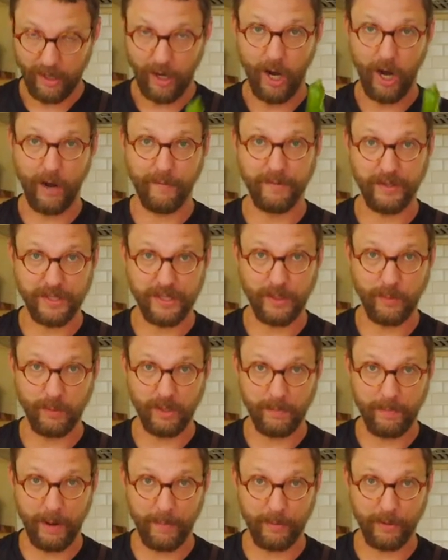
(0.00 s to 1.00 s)
Obviously we
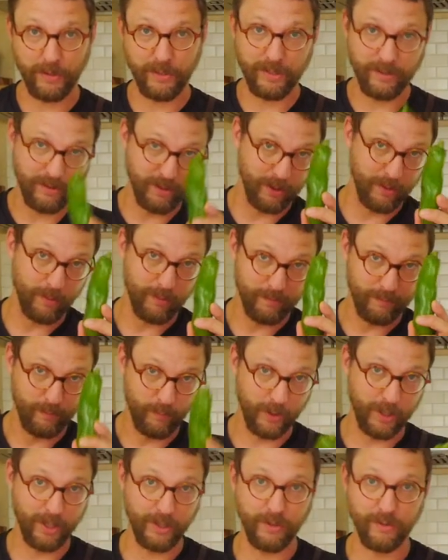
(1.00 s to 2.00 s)
need peppers, so
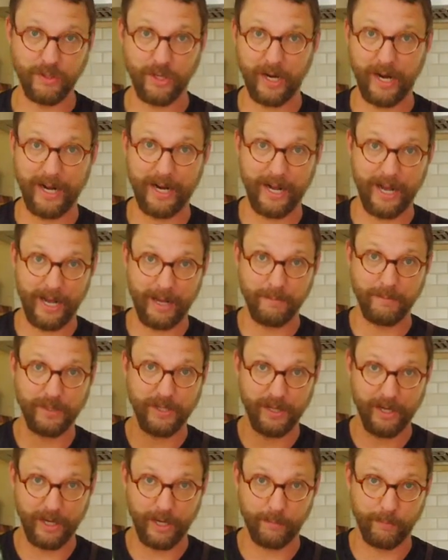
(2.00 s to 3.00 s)
we're gonna use our
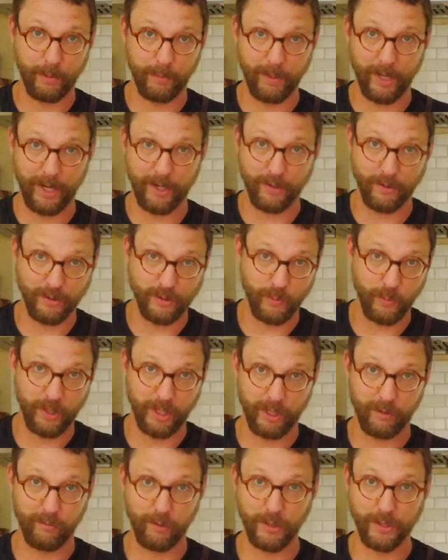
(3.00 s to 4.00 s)
Anaheims and our Poblanos. We're
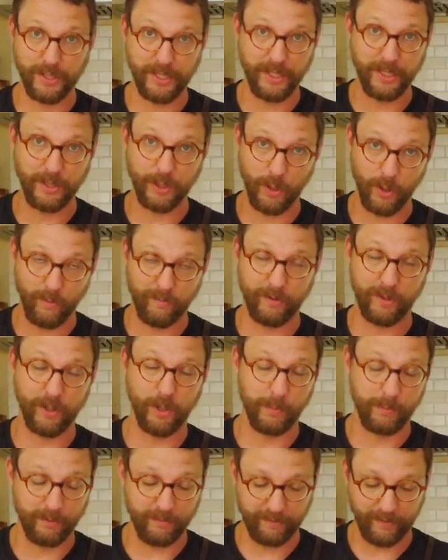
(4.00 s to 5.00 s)
gonna roast these over an
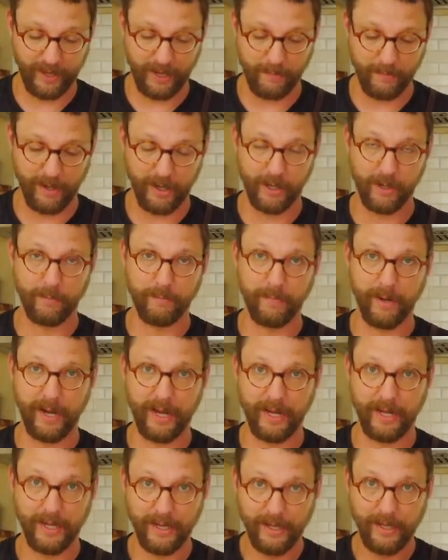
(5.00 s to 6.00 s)
open flame on
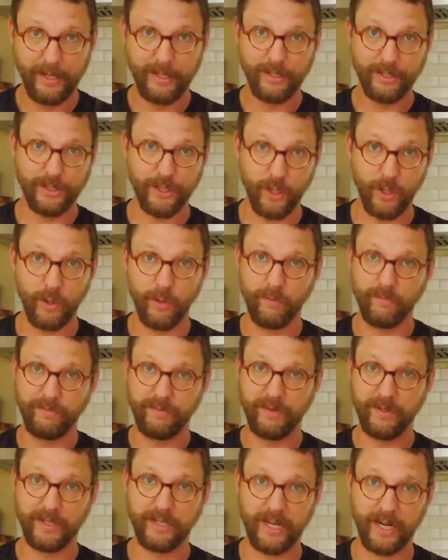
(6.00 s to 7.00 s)
my
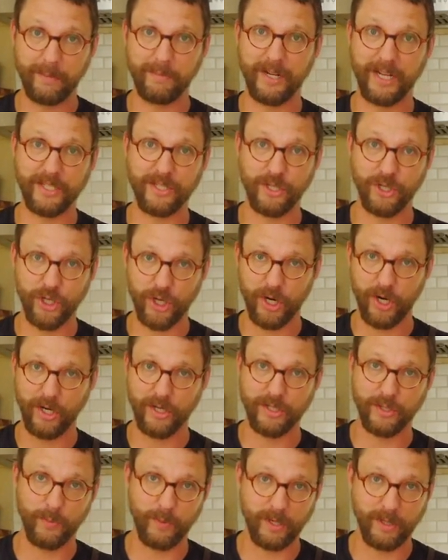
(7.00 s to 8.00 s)
stove, get them nice and
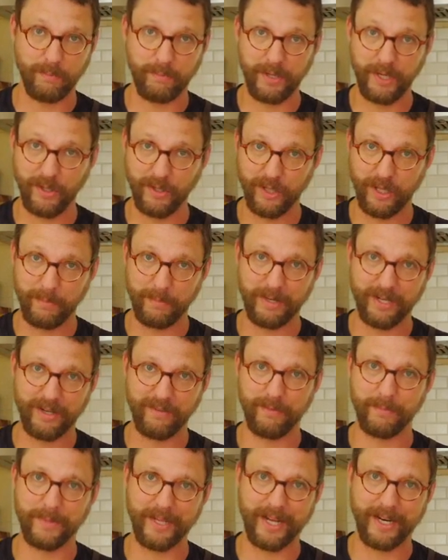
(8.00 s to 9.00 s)
charred so we can peel them and
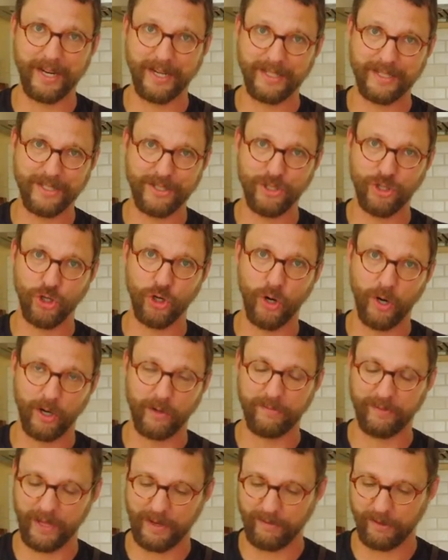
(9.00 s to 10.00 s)
give them that nice
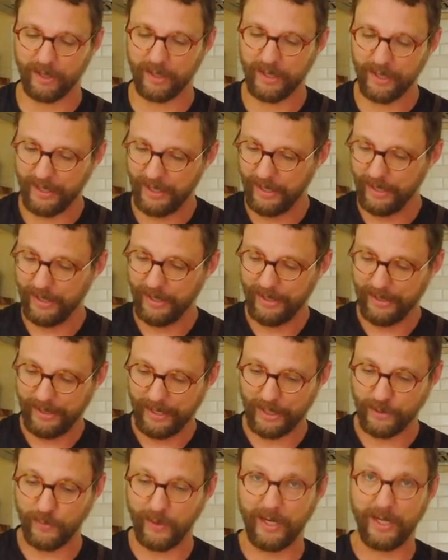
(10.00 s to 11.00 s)
charred flavor,
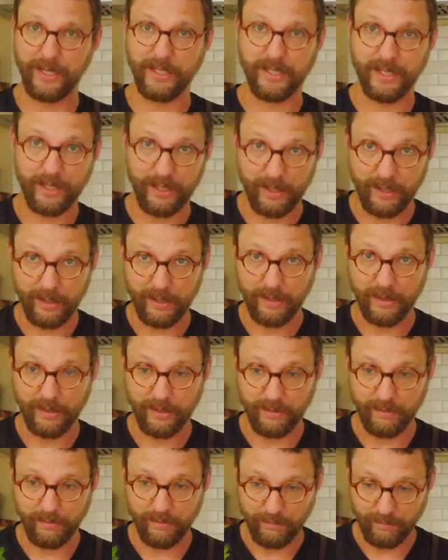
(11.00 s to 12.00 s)
as well as
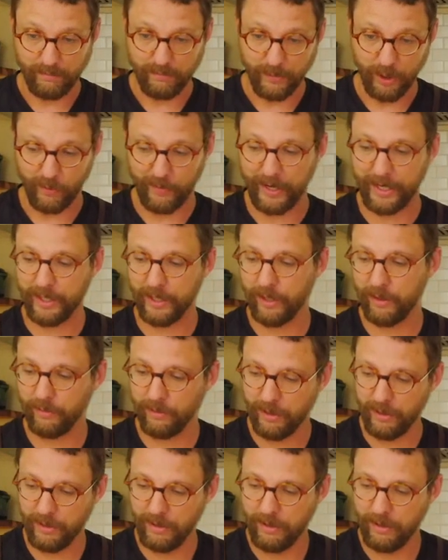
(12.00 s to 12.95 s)
oregano,